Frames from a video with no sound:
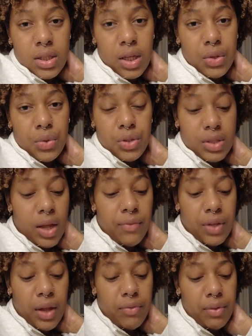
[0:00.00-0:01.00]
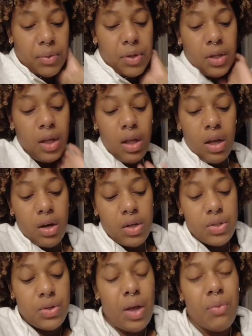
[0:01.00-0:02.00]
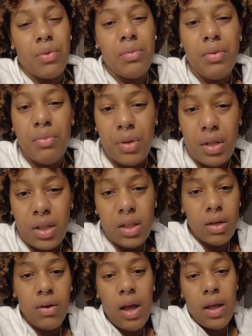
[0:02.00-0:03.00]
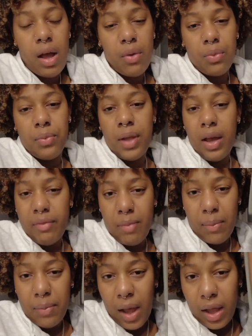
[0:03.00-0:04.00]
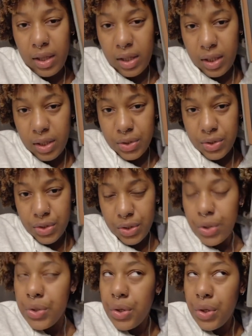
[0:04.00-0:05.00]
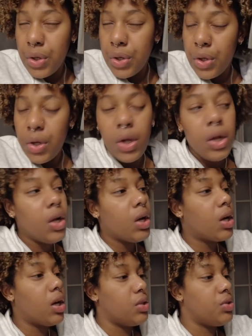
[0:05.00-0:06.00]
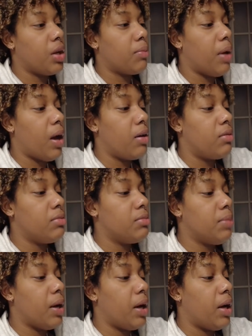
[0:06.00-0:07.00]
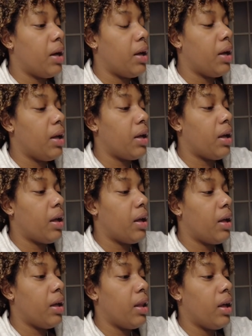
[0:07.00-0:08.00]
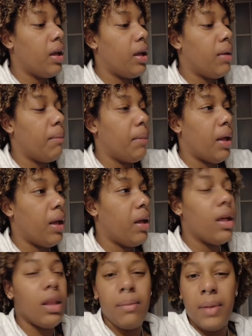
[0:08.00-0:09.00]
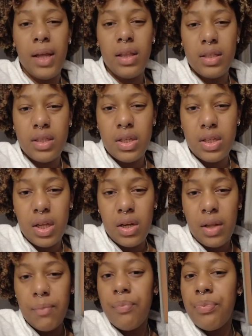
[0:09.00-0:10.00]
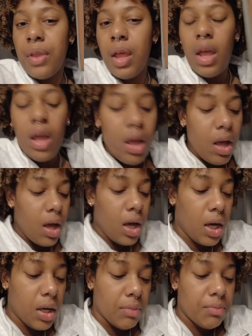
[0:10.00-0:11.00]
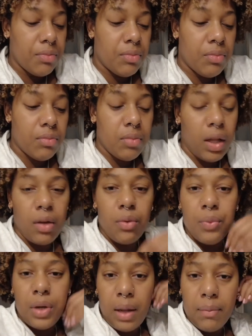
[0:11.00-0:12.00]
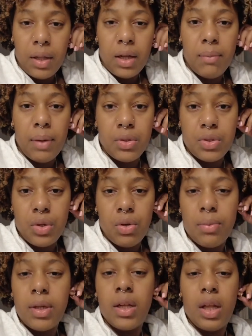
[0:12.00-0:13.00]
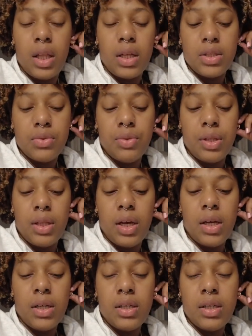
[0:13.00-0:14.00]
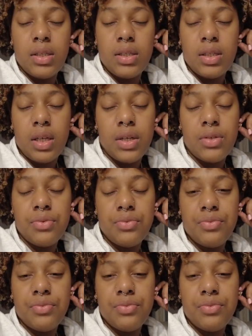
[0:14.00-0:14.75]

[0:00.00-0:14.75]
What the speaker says: get through this hefty, hefty book. Also, I will be reading though. I will be having my palate cleanser, Contract Bound by Ella Mai. Ella Mai, I think they say her name. Like when I'm like about to go to bed, I like to read that. So